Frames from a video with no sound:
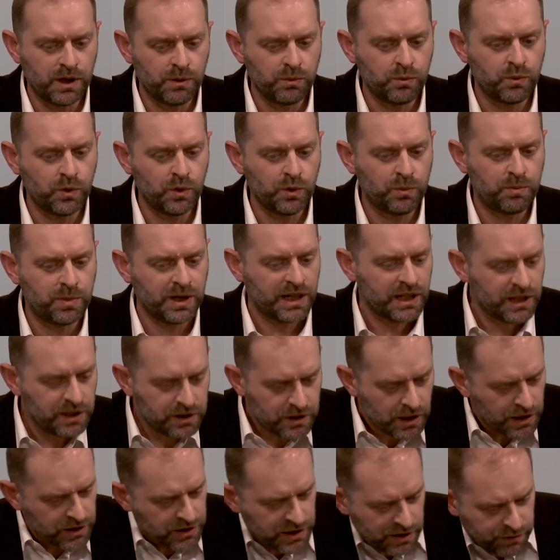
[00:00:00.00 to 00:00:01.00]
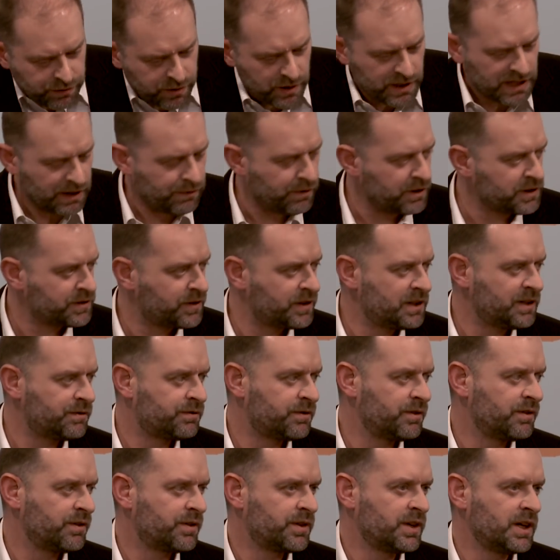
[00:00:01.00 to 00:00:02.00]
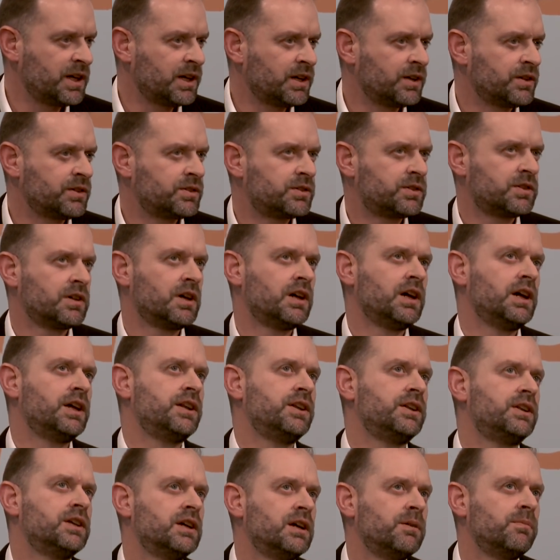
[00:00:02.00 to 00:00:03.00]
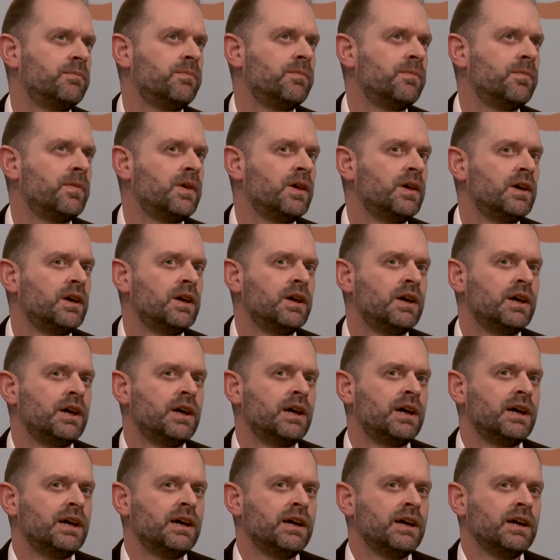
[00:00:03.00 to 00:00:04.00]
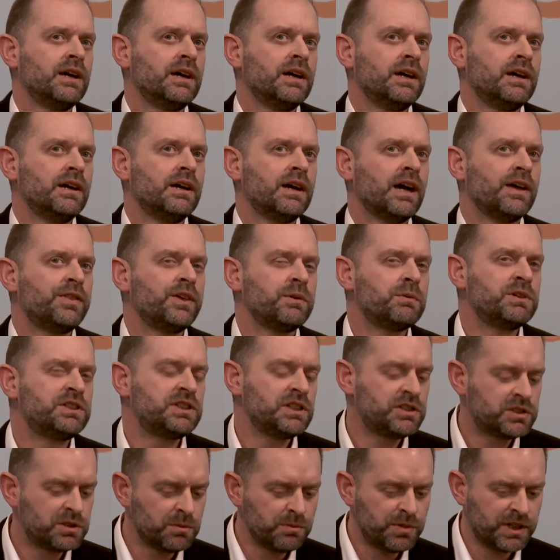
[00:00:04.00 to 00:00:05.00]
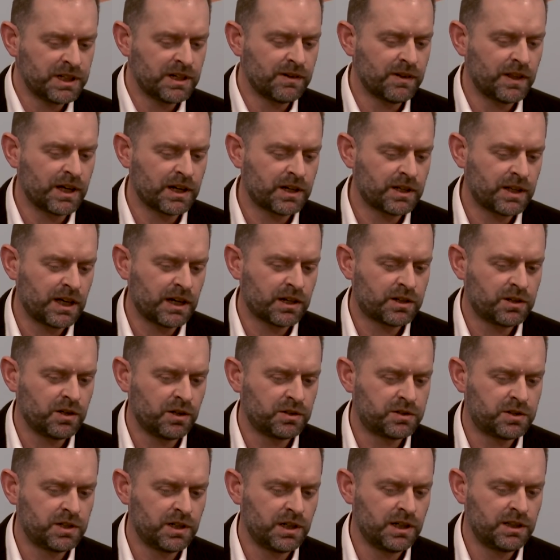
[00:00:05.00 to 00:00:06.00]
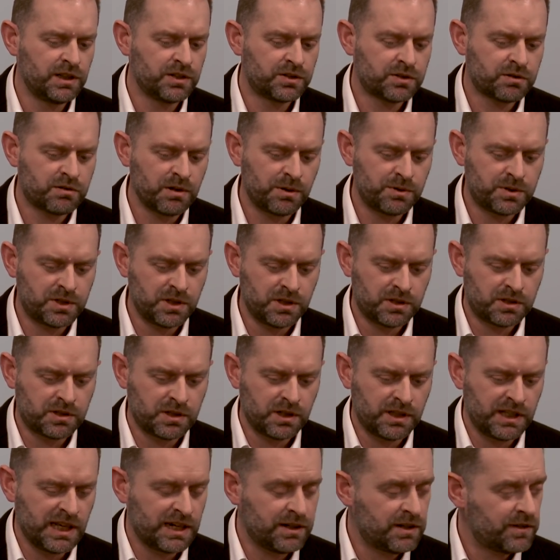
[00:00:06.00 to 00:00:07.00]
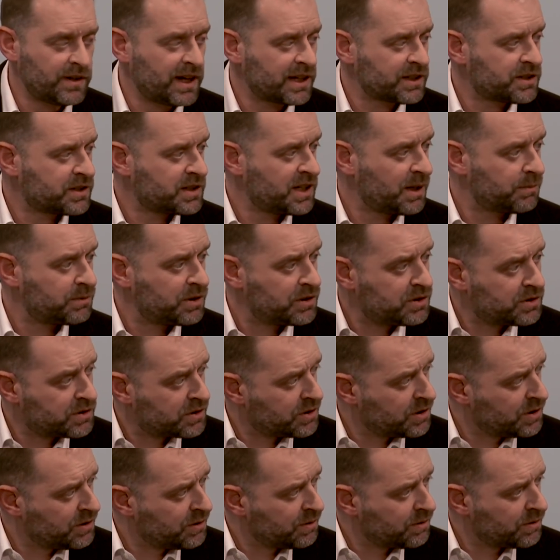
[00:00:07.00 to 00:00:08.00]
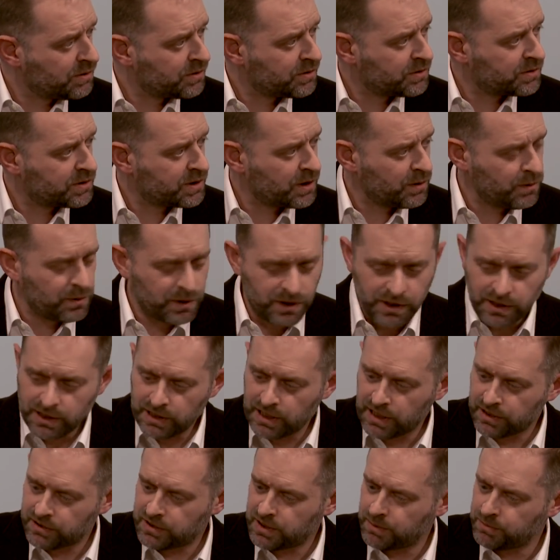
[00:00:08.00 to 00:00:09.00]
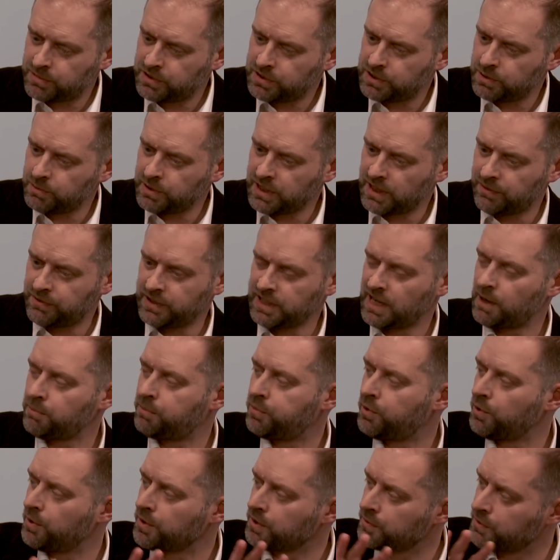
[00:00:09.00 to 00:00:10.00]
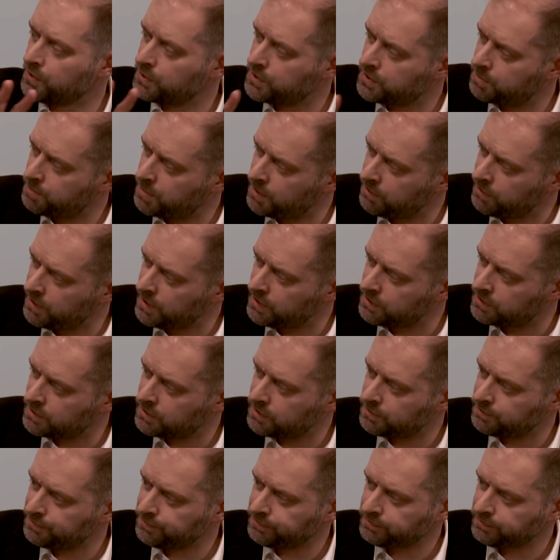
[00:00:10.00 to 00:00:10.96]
It would be, and different levels for different things. And I think we see something like that culture in the scriptures at the end of Acts chapter 2. So in Acts chapter 2, we have the outpouring of the Spirit.